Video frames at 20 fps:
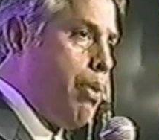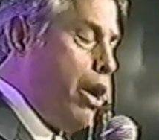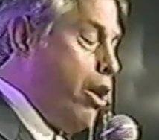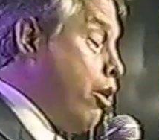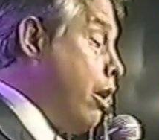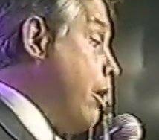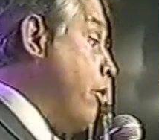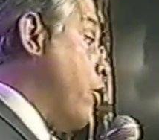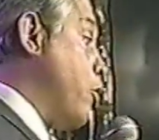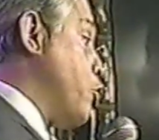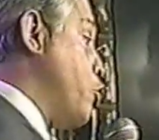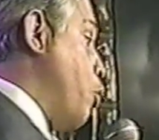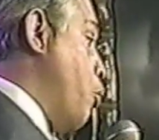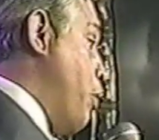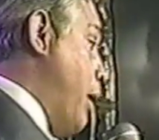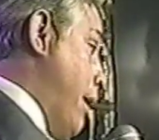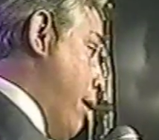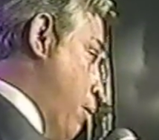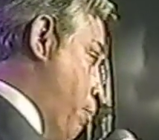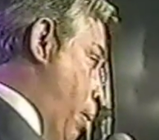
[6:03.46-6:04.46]
apparently there's no
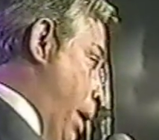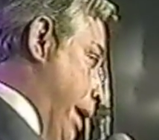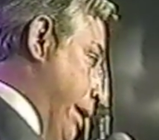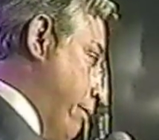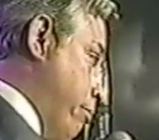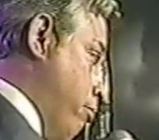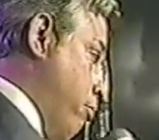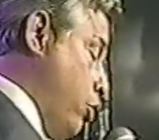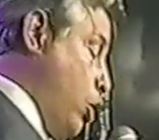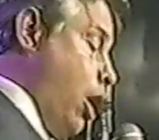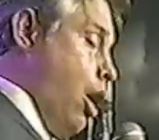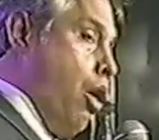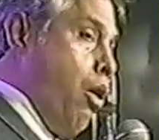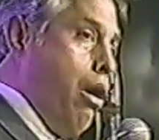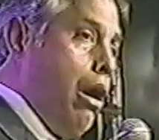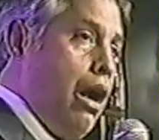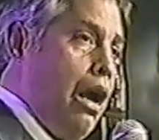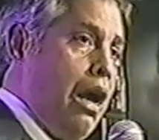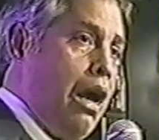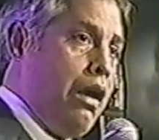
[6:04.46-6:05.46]
dental plan. So
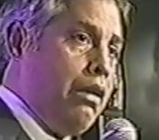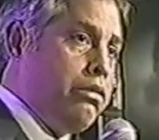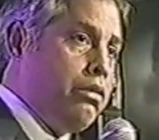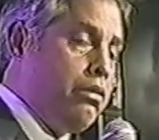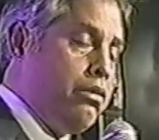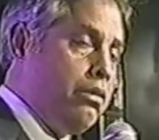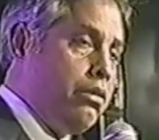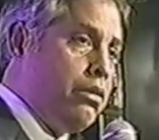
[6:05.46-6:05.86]
uh,